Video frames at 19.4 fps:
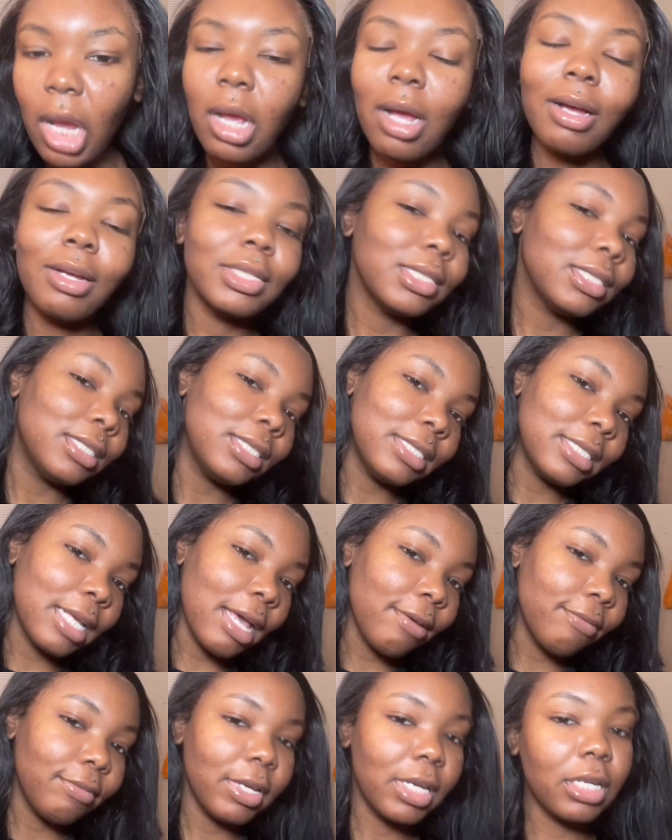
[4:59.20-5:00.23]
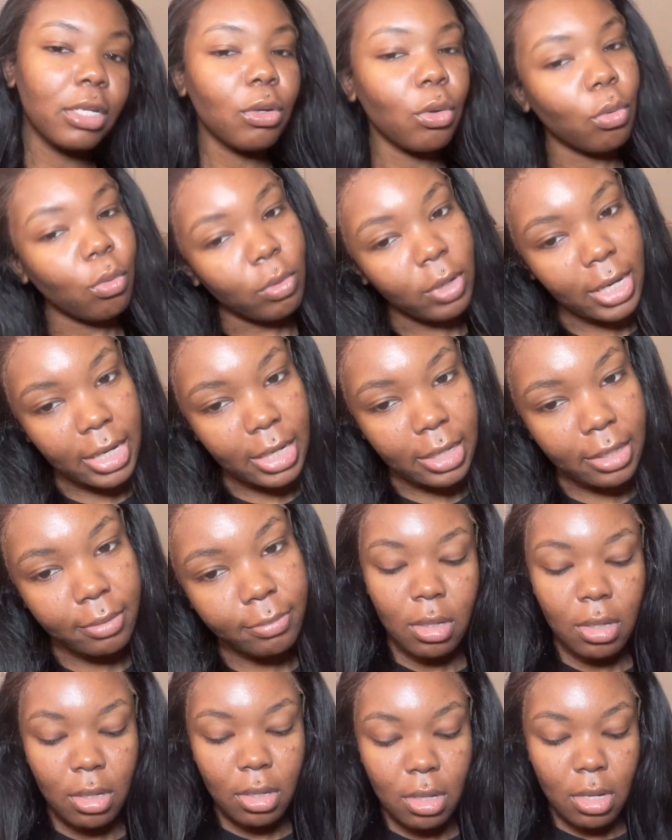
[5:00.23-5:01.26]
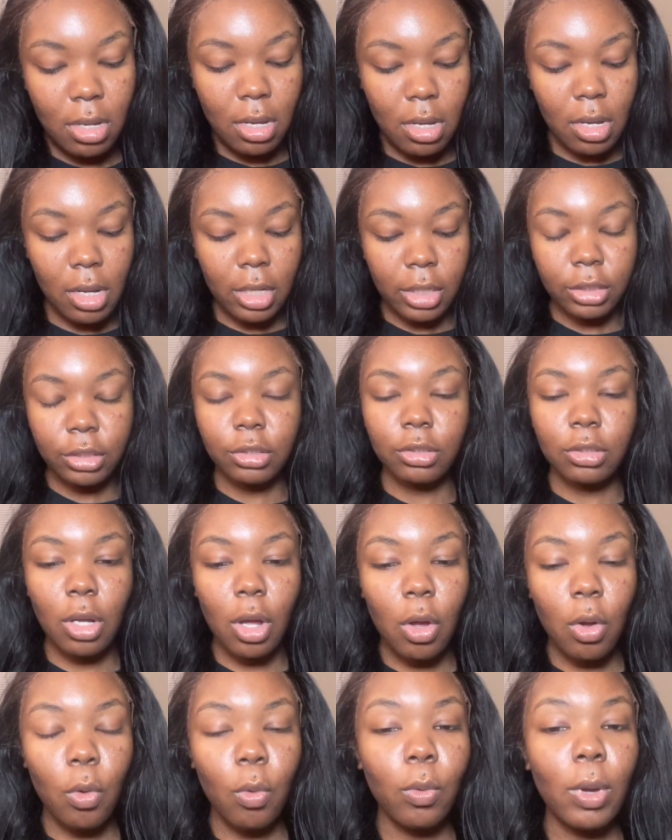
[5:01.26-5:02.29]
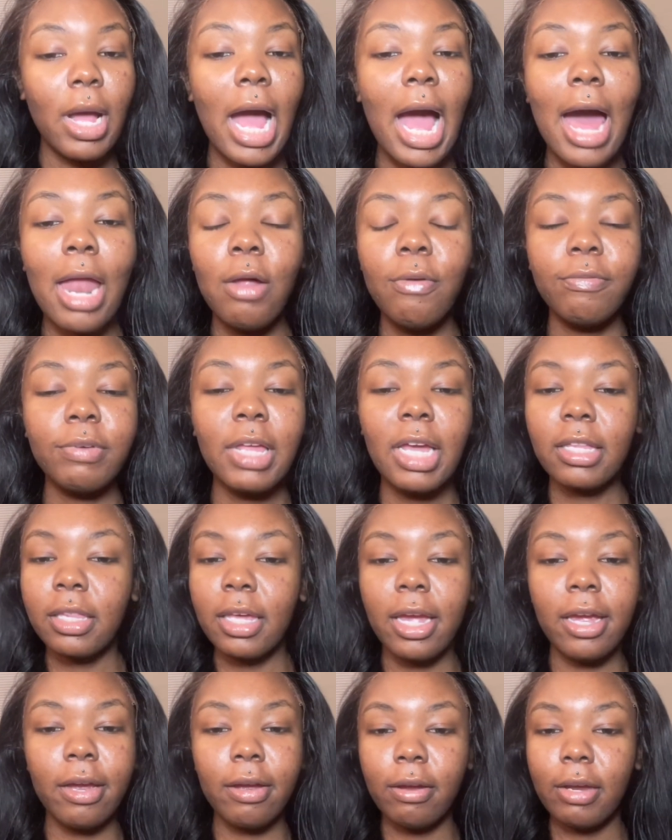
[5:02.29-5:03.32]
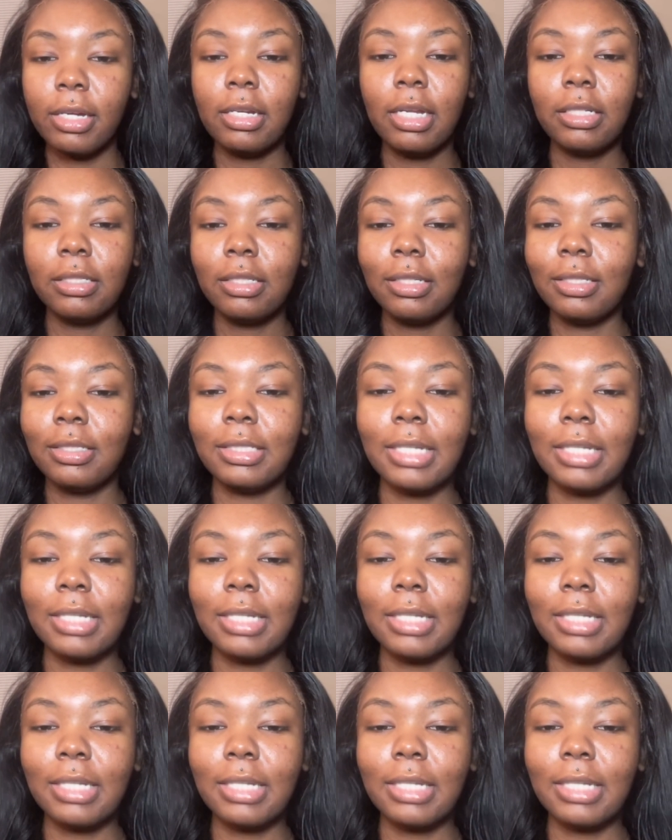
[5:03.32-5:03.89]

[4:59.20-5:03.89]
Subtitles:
a 7 or an 8. So I don't feel like the hair, it doesn't